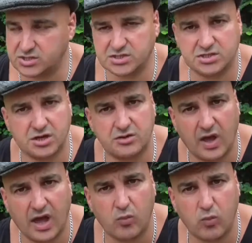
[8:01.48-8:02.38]
Just to show
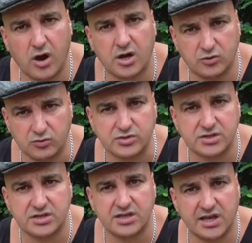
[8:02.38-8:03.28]
you how wild
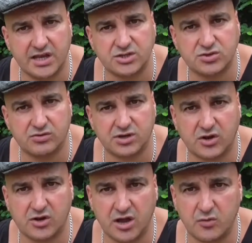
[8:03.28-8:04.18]
in nature
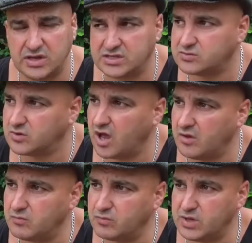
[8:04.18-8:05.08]
oregano is,
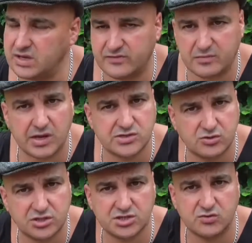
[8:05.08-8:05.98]
we live in a place
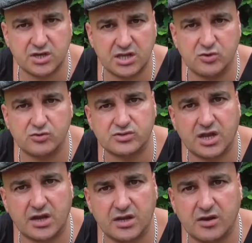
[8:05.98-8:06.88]
called the Chiltern Hills,
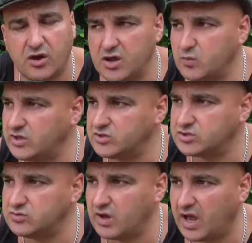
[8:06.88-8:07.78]
and I went
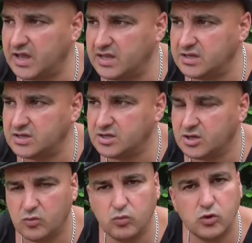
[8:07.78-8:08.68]
to a
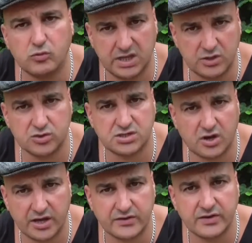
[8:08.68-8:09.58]
warm
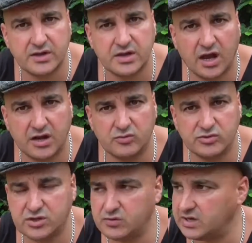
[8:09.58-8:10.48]
hillside and I
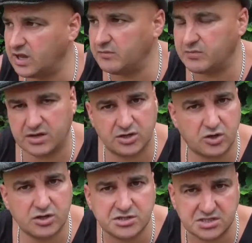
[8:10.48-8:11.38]
was doing an
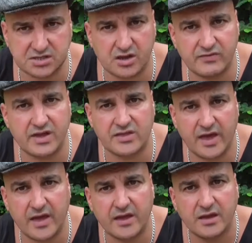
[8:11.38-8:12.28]
ecology survey
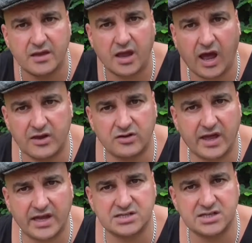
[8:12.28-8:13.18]
there, and
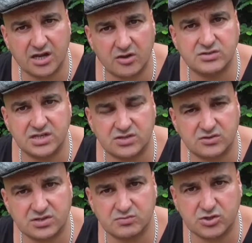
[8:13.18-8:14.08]
I actually noticed
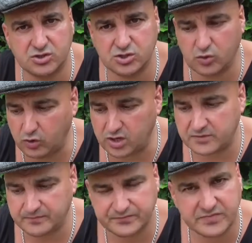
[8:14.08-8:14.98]
on some of the
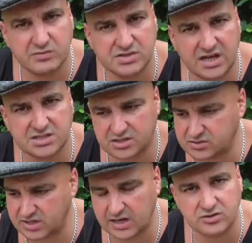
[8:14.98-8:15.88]
chalk there was actually, I
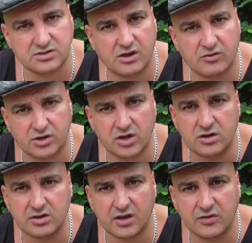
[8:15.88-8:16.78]
said, that looks like
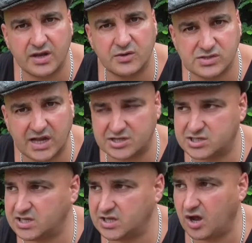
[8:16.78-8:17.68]
oregano, and it was
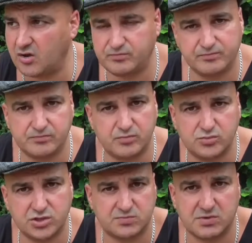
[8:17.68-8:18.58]
actually a
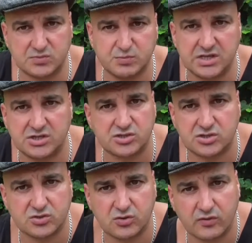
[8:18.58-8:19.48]

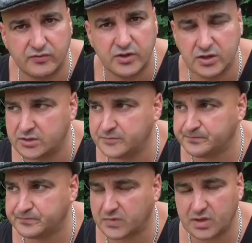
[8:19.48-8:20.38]
sort of
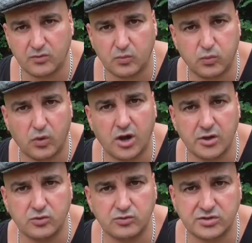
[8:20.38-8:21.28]

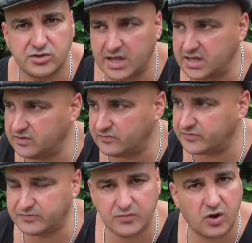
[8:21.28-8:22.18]
wild
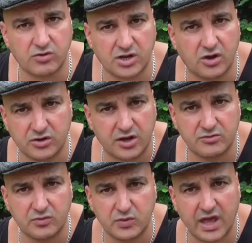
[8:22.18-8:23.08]
native
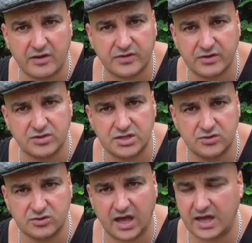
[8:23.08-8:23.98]
oregano that we have here in
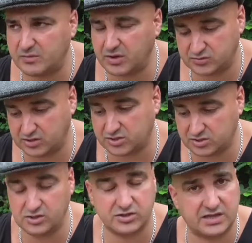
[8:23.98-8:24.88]
the UK. But I
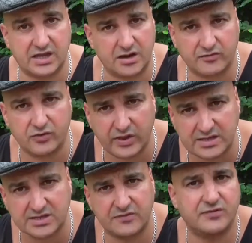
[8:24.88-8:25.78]
looked at it and I thought,
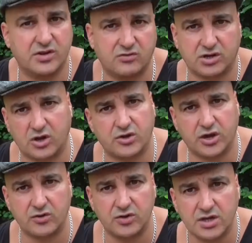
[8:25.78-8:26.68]
that's definitely
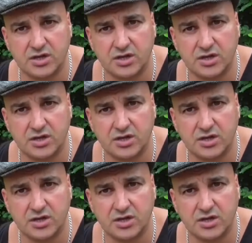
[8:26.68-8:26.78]
oregano.